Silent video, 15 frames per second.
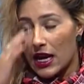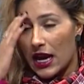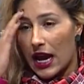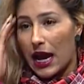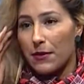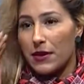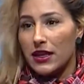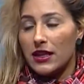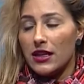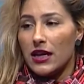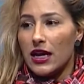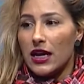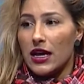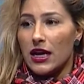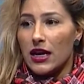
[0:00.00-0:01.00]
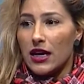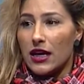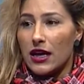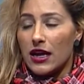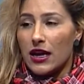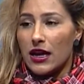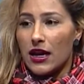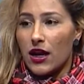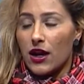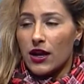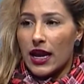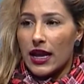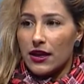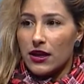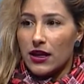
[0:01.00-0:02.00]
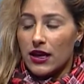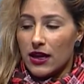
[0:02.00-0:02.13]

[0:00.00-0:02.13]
I mean, okay.